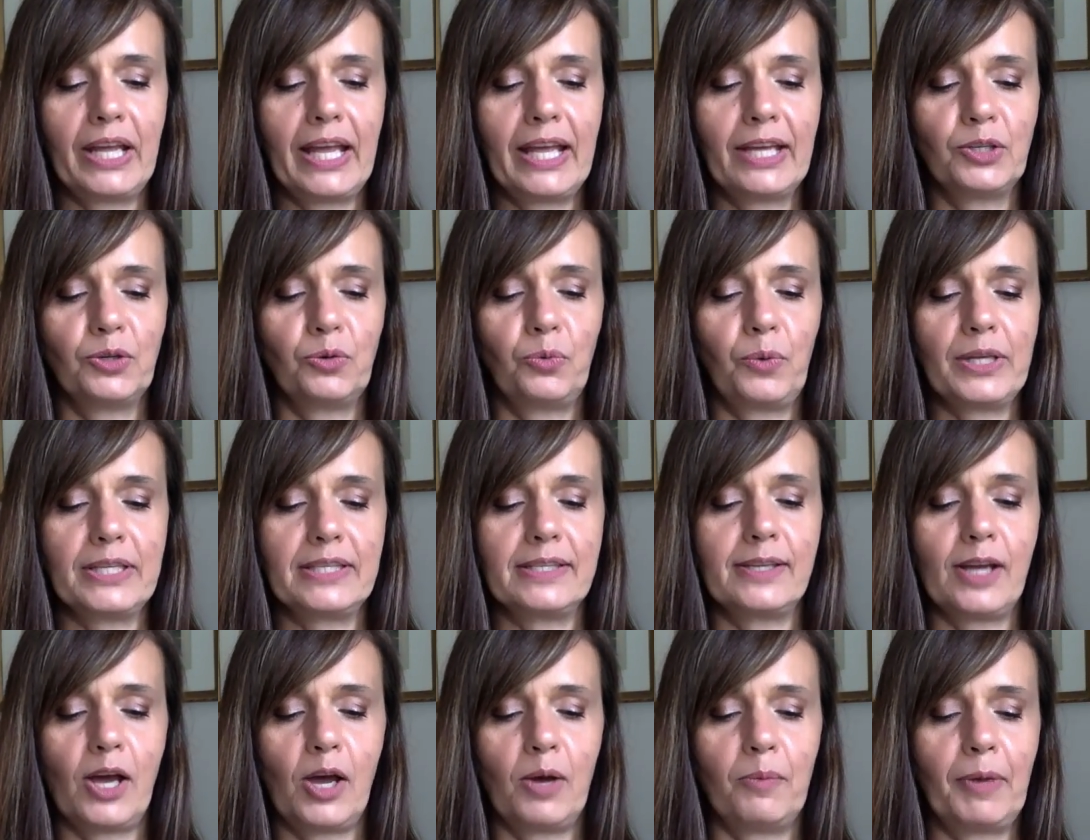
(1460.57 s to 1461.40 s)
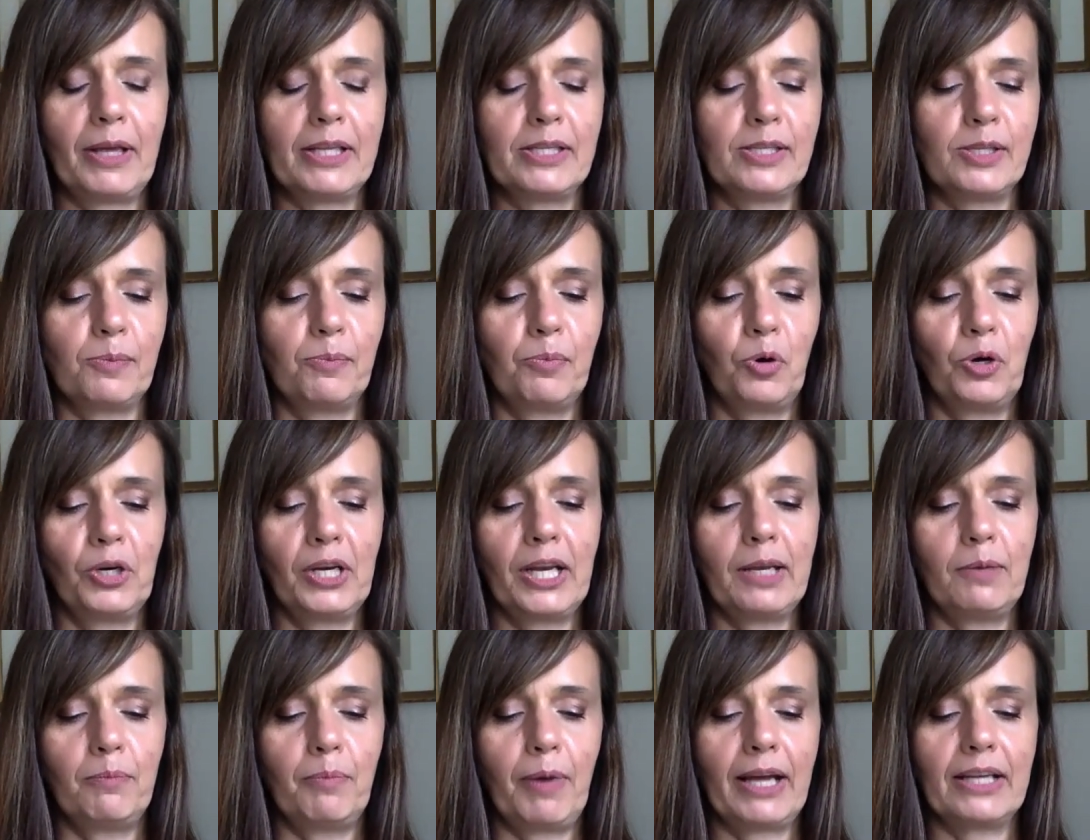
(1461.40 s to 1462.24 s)
inner wisdom and
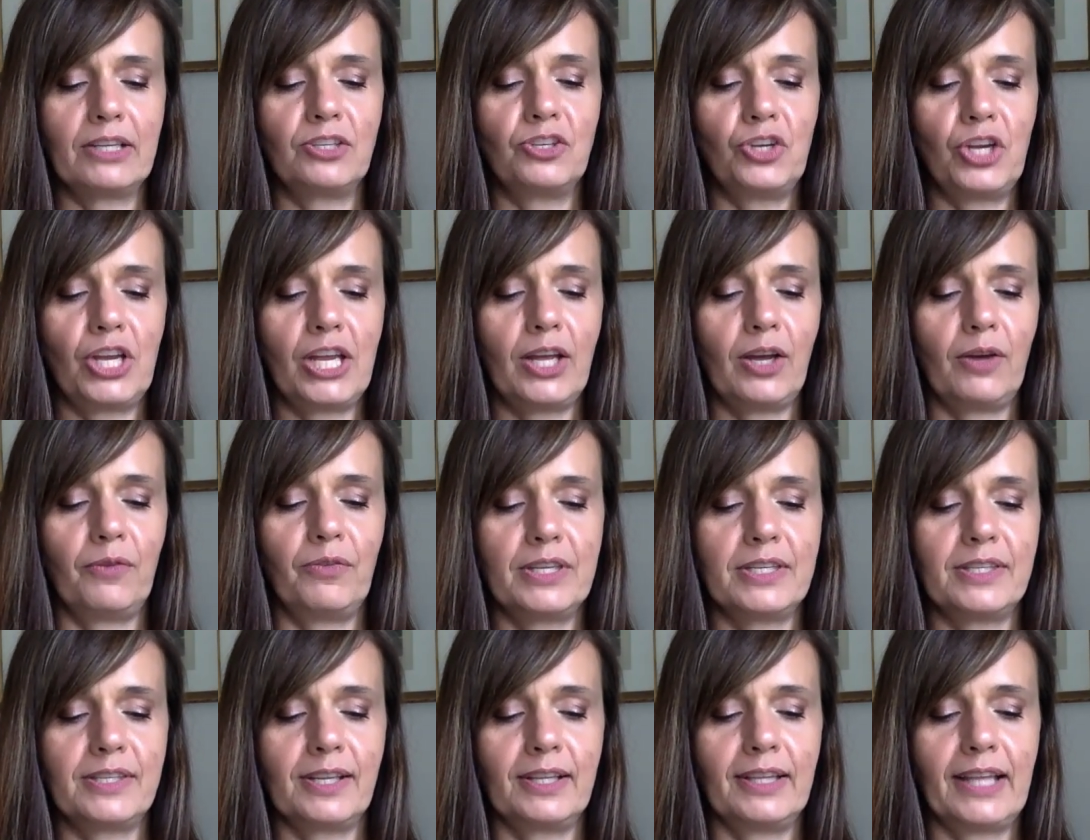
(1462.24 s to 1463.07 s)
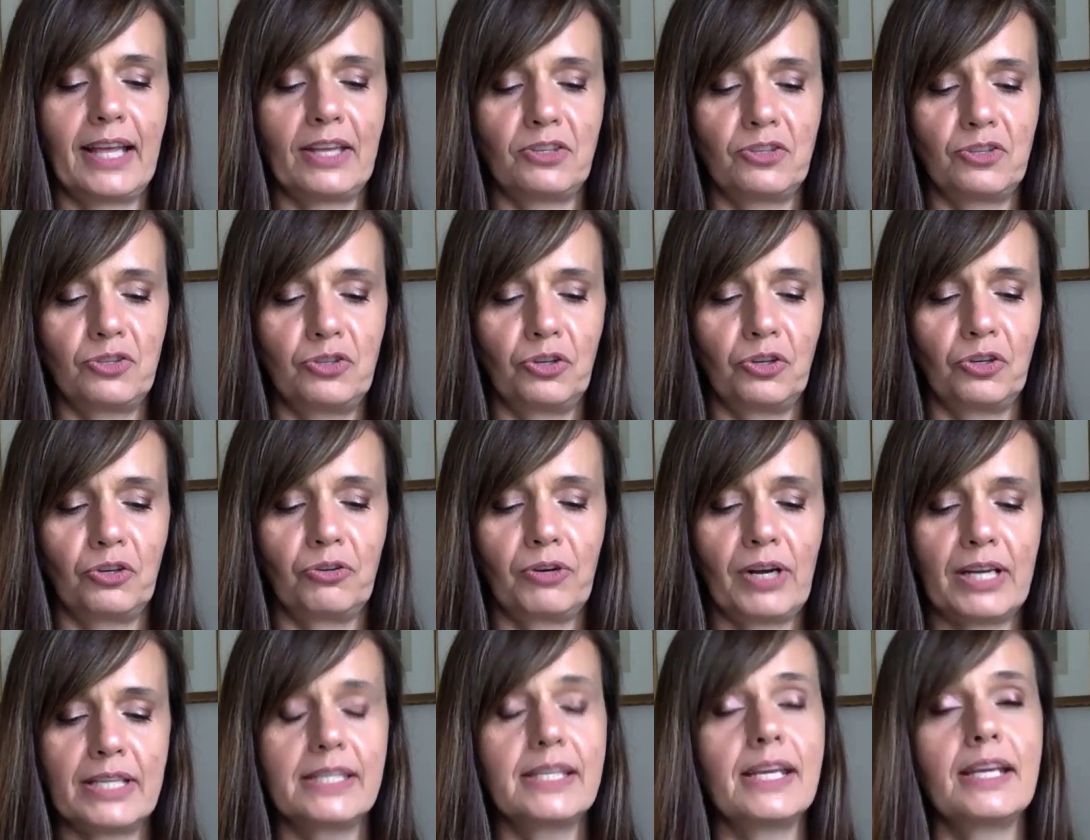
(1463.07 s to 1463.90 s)
supported by she of the celestial
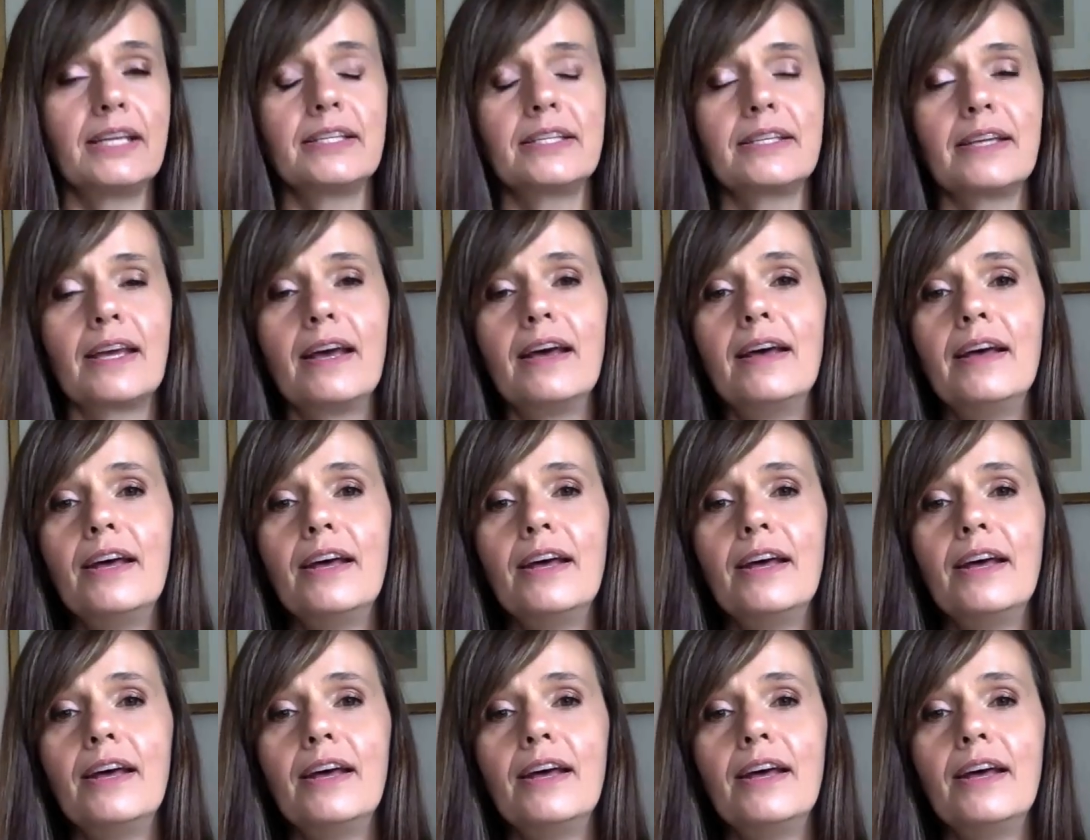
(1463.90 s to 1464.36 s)
crescent,